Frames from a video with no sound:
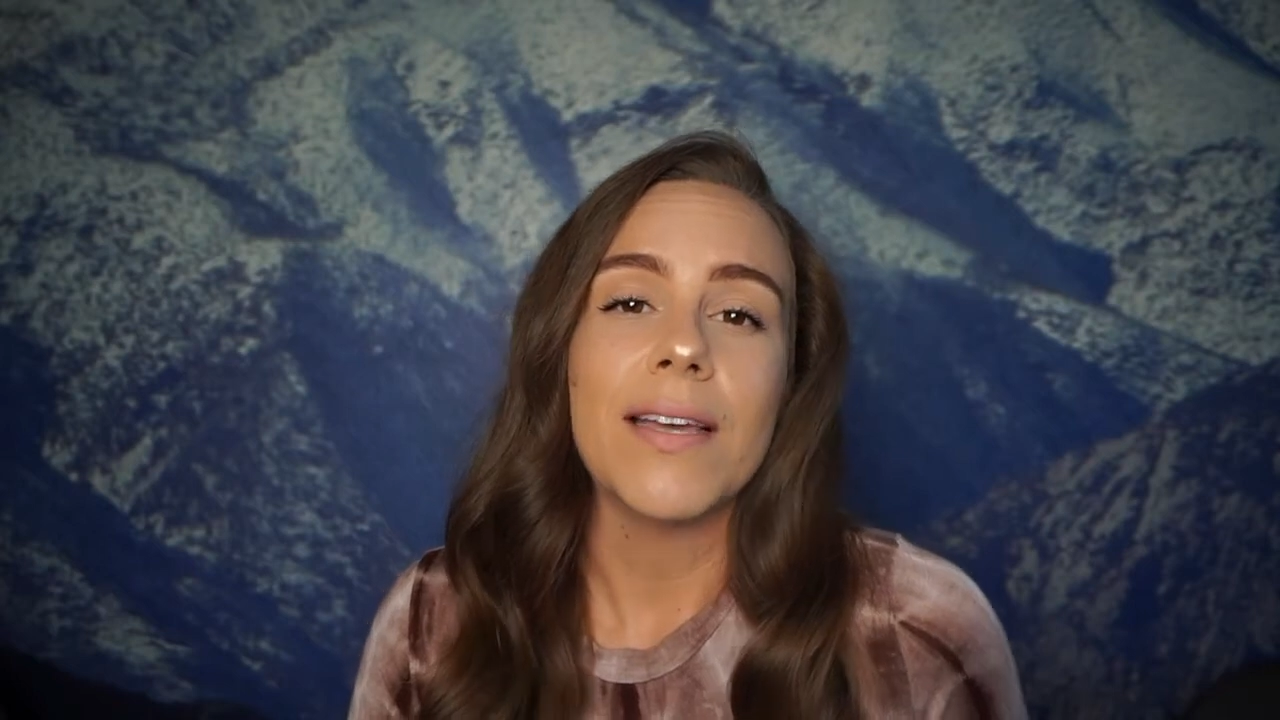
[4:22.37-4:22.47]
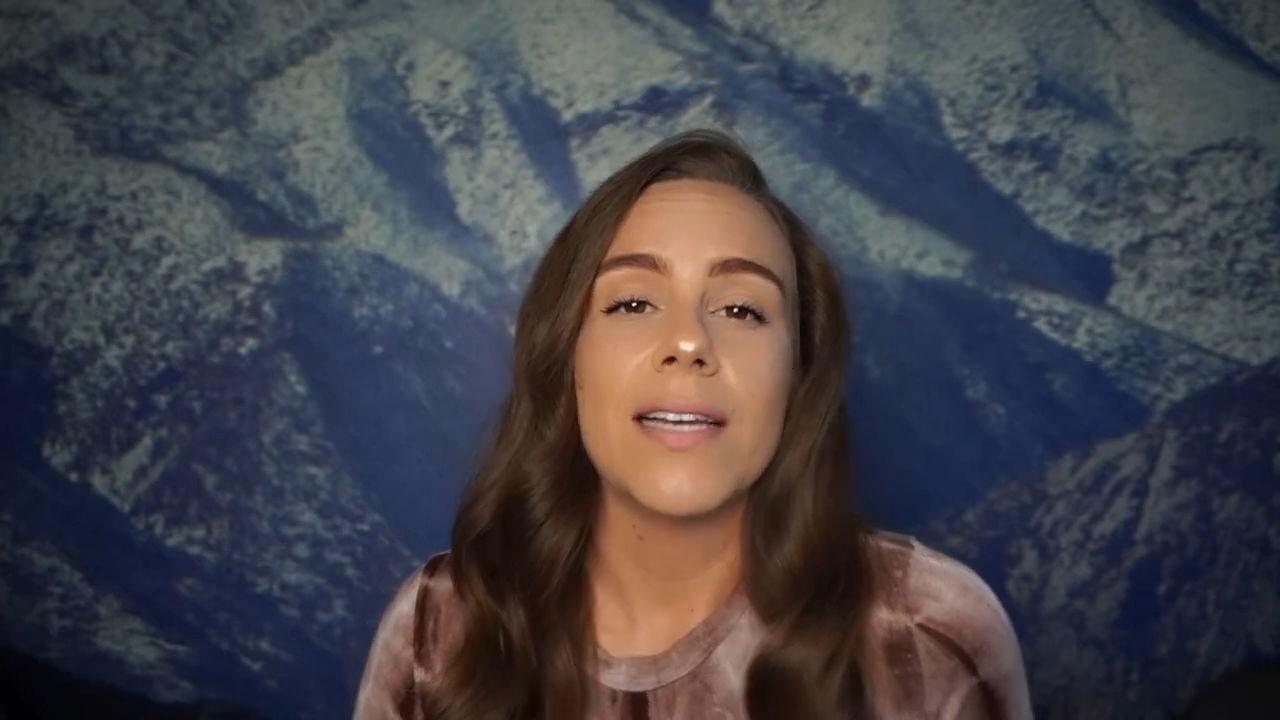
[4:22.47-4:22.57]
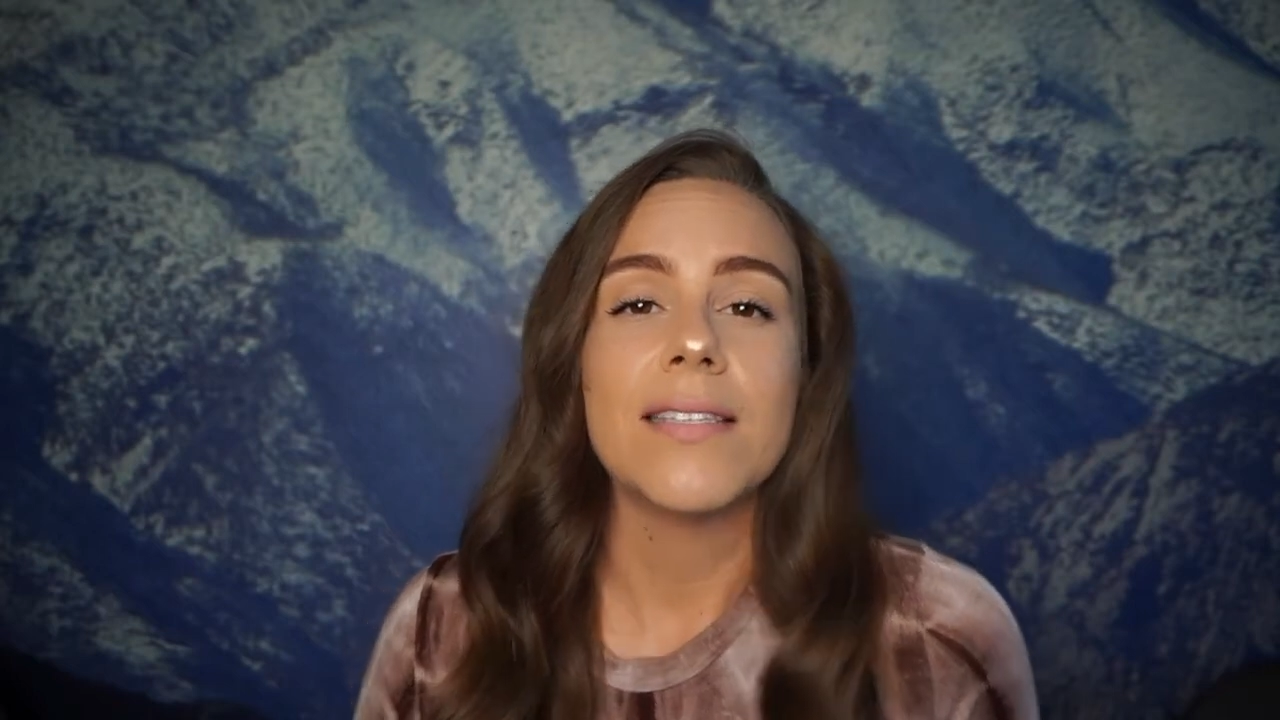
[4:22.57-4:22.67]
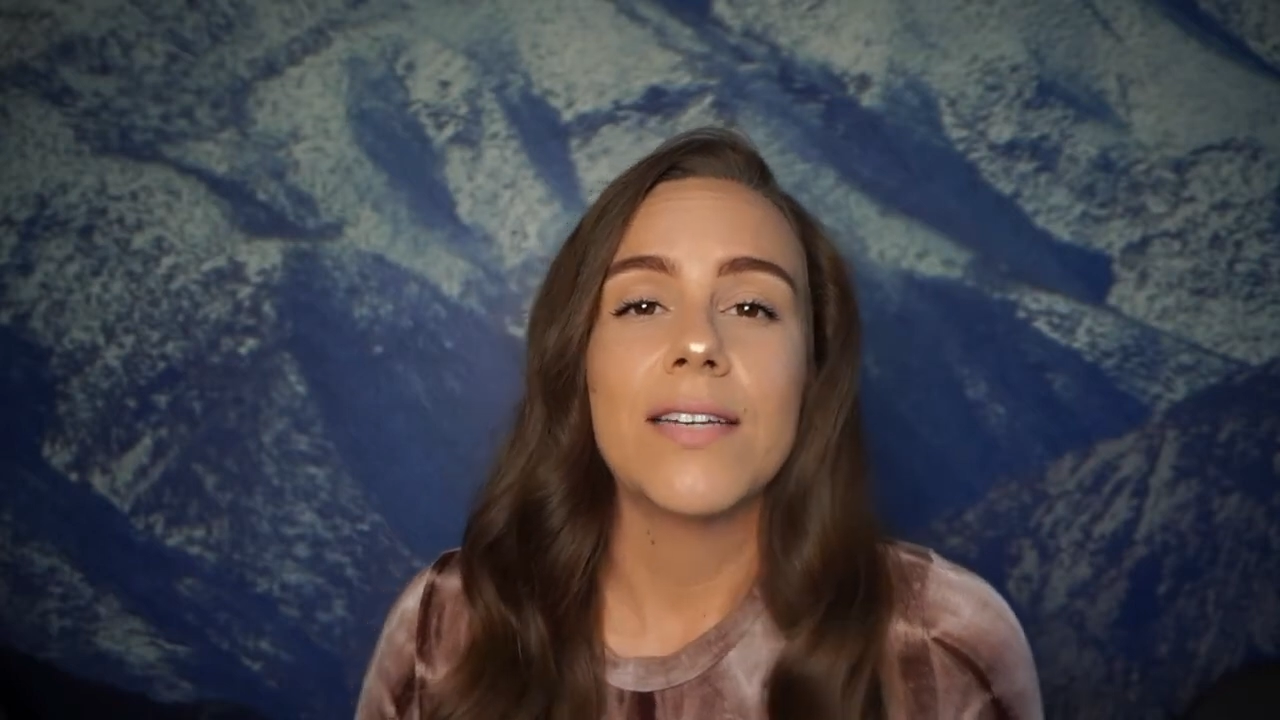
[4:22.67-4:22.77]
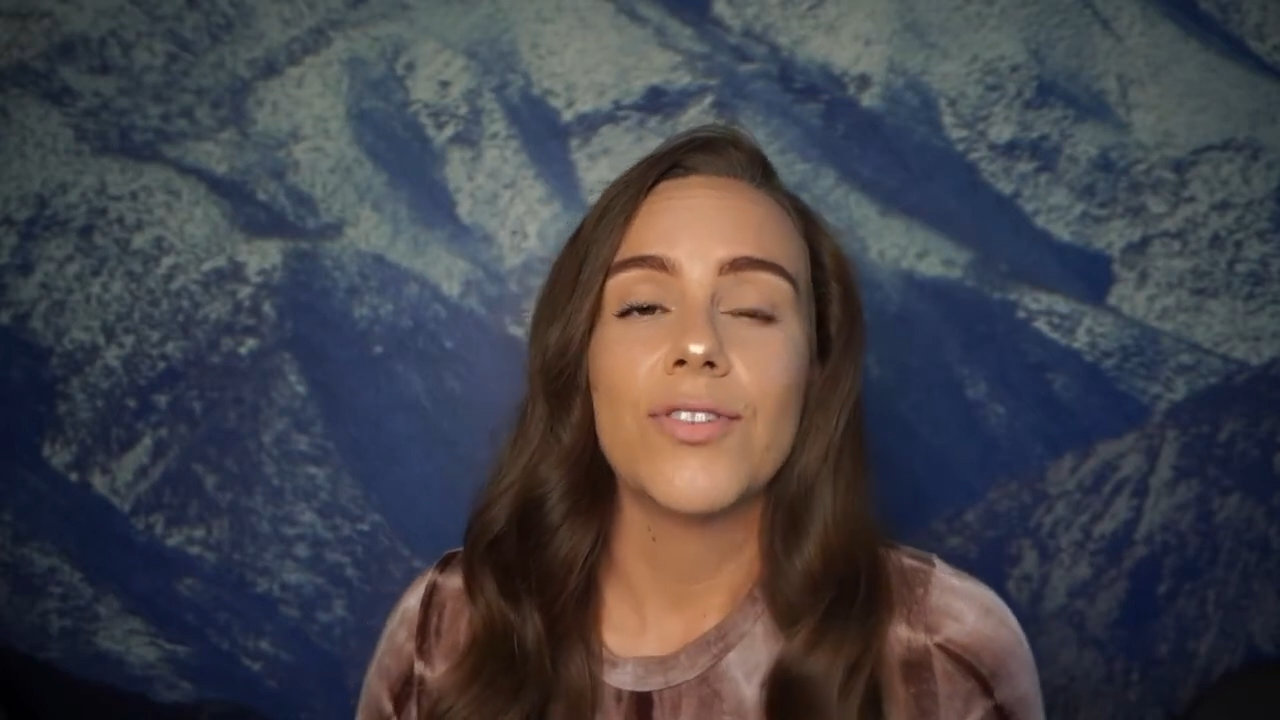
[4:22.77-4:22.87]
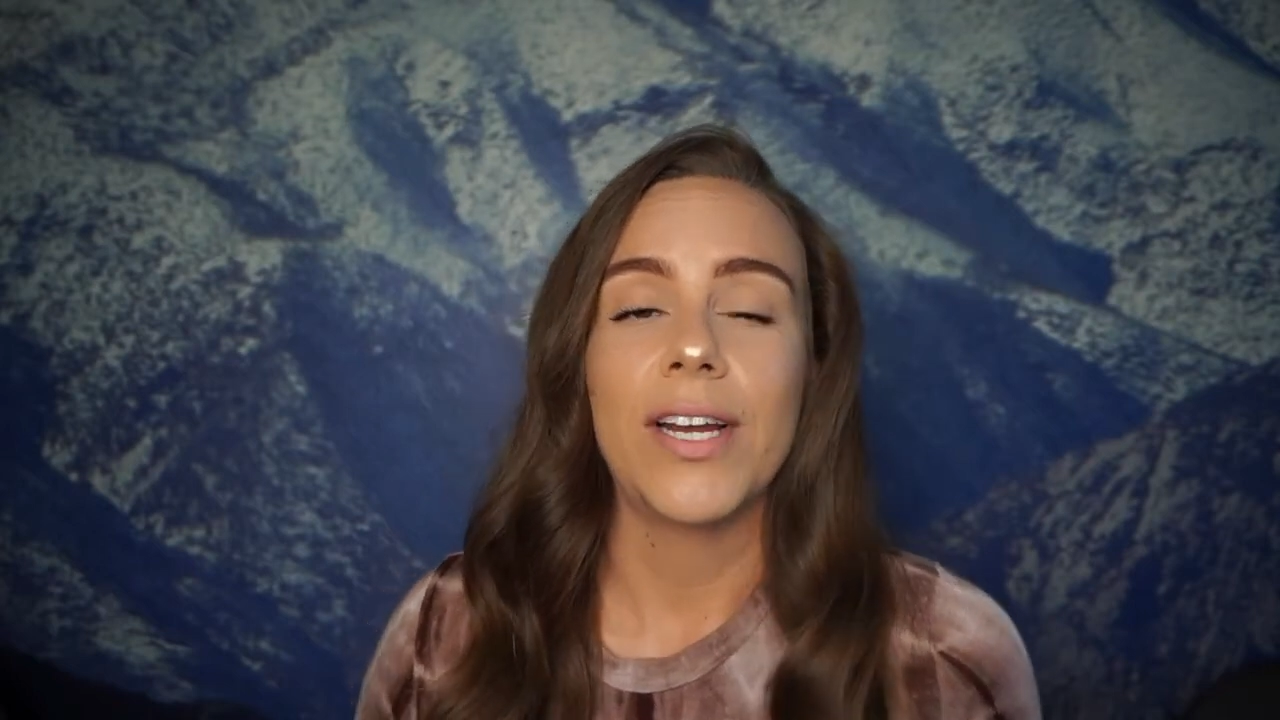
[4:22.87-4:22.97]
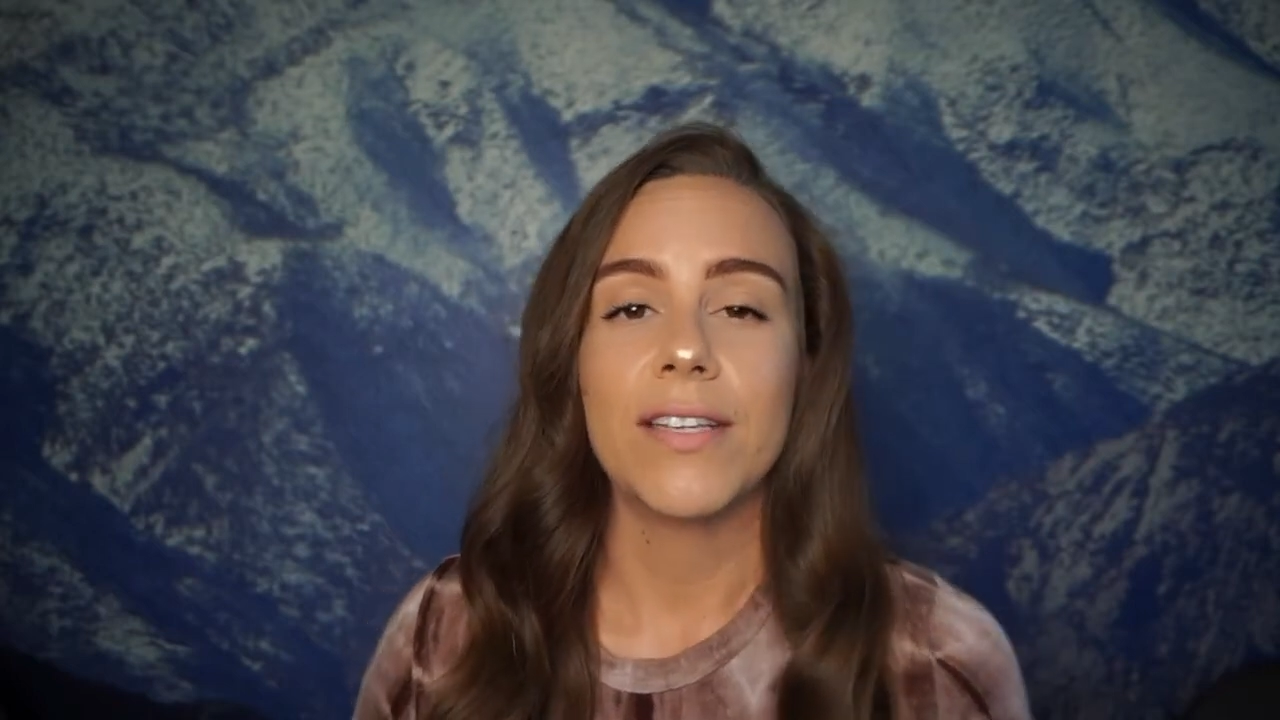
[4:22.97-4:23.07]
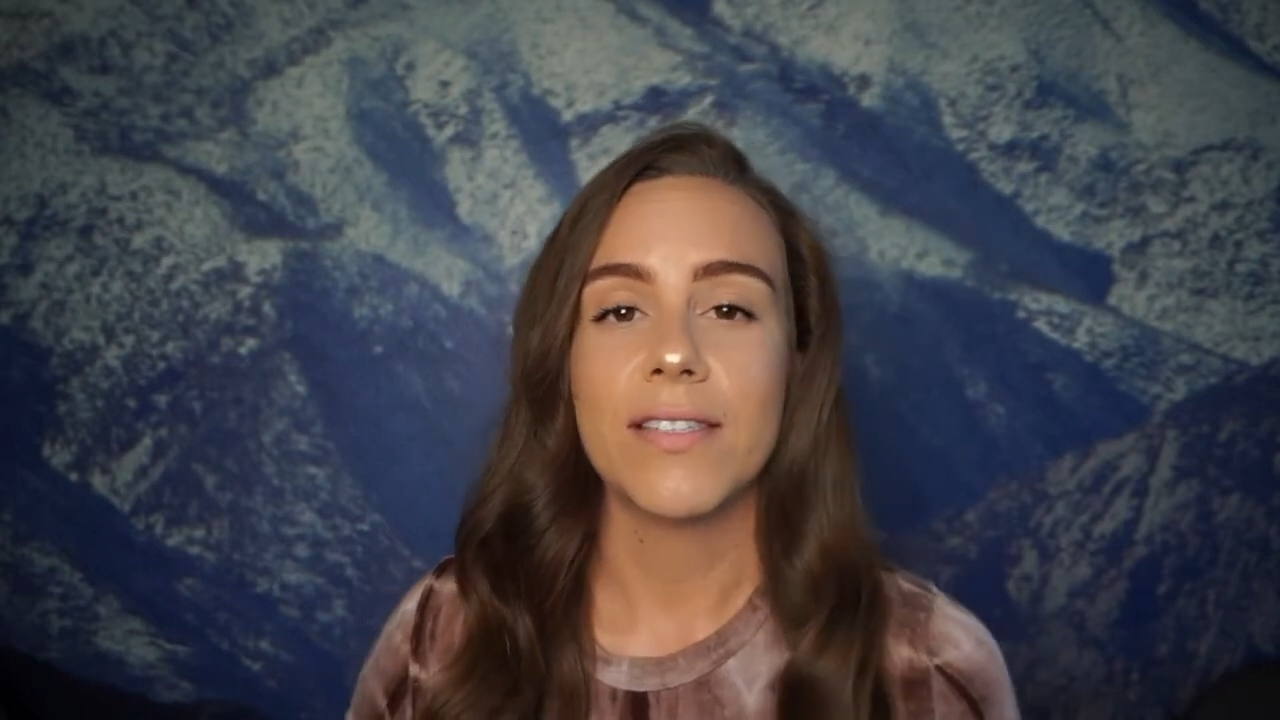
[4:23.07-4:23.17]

like I said, try to